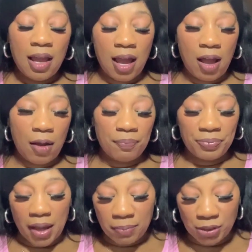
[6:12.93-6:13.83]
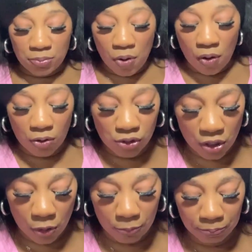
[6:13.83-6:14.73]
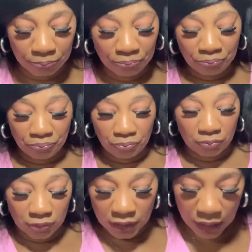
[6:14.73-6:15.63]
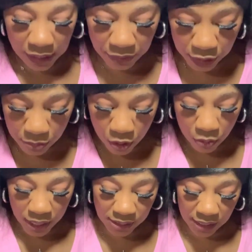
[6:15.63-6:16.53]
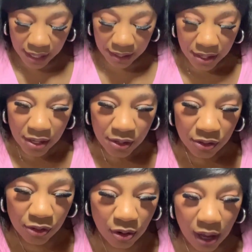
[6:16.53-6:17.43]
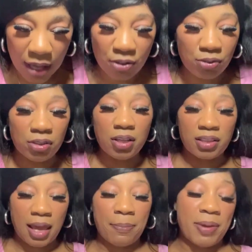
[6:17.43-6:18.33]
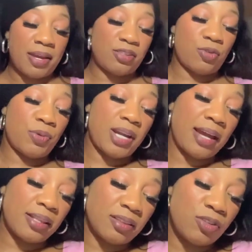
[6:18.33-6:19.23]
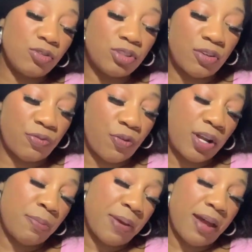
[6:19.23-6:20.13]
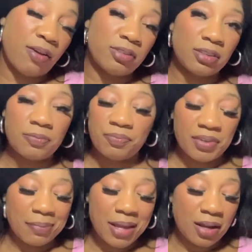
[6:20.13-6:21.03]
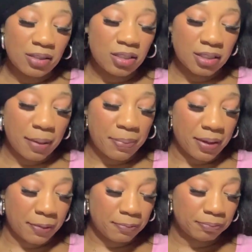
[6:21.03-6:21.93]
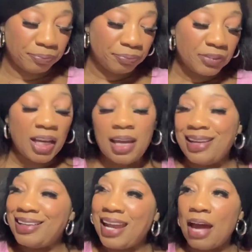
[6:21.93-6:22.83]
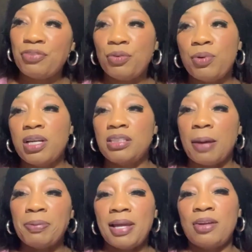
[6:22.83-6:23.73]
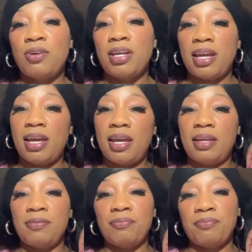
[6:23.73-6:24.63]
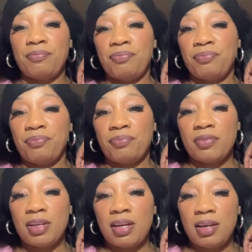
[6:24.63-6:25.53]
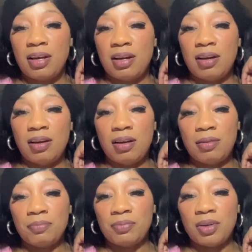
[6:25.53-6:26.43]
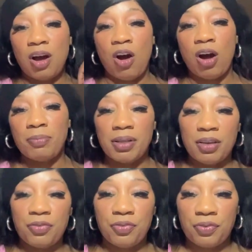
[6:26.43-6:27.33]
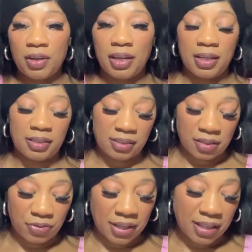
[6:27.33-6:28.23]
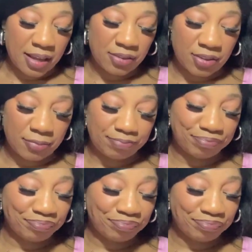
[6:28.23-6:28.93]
Um, I'm small, so I have a small waistline. So I don't look that big. So when I lose the 40 pounds, I'm not going to look that big. And then afterwards, I plan on getting um, an arm lift and stuff like that. So,